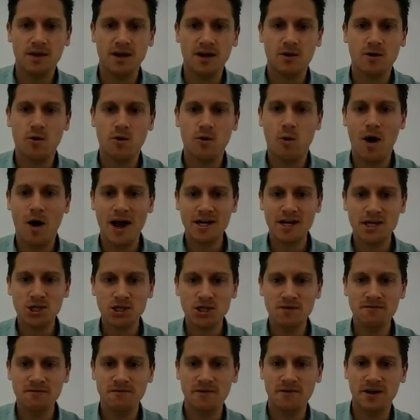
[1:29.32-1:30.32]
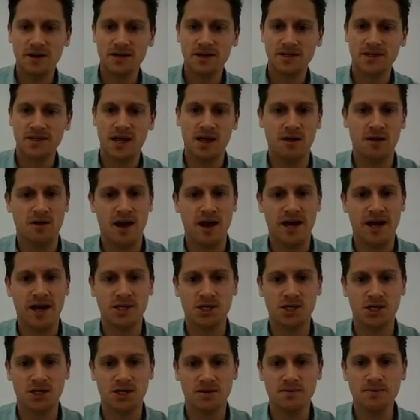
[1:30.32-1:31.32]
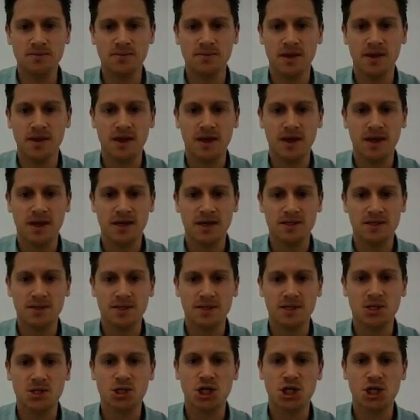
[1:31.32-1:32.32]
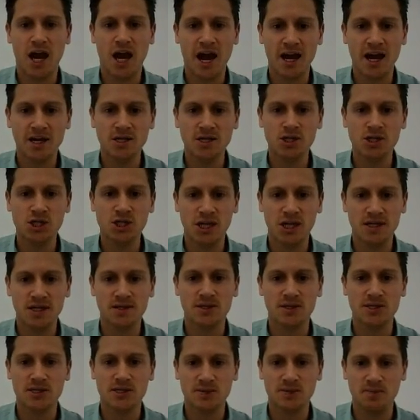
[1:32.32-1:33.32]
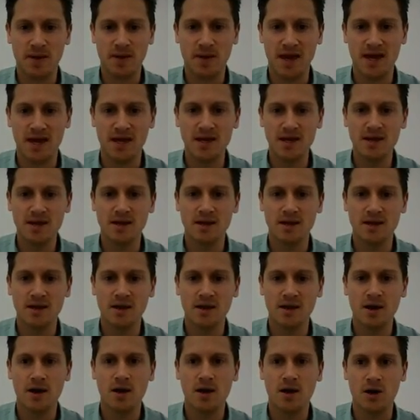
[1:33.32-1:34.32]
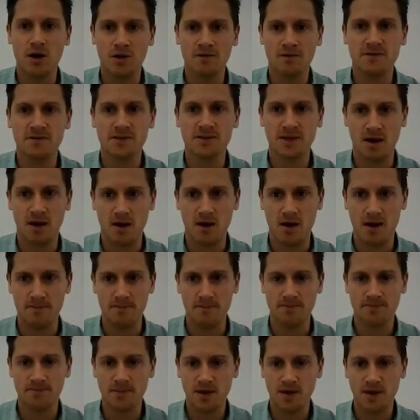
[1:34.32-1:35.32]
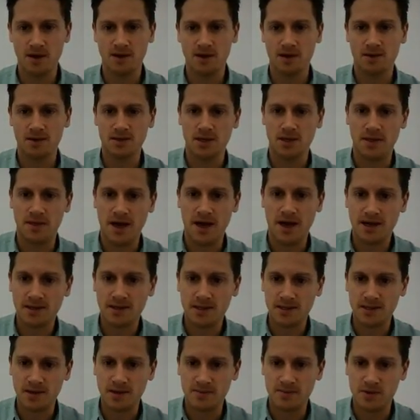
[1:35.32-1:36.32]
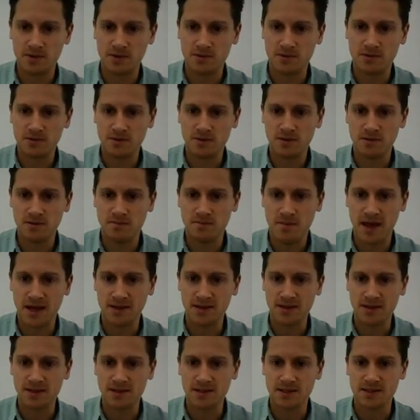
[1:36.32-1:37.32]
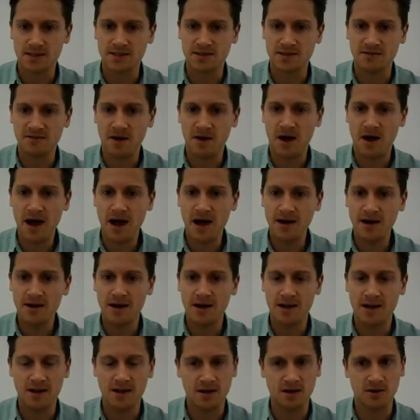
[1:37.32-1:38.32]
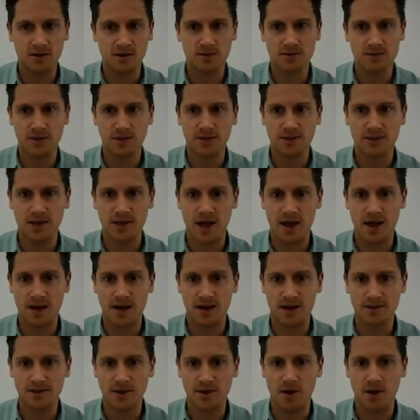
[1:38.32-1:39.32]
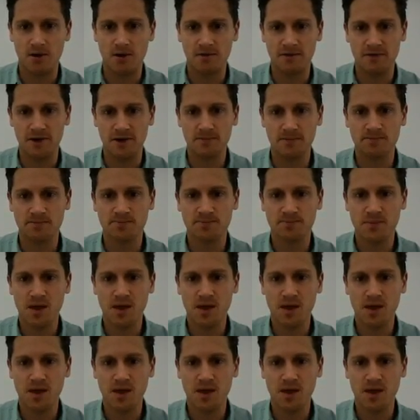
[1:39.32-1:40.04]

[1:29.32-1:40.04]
The equation for acceleration is the change in speed over time. So that symbol means divide, and you can also say it as over.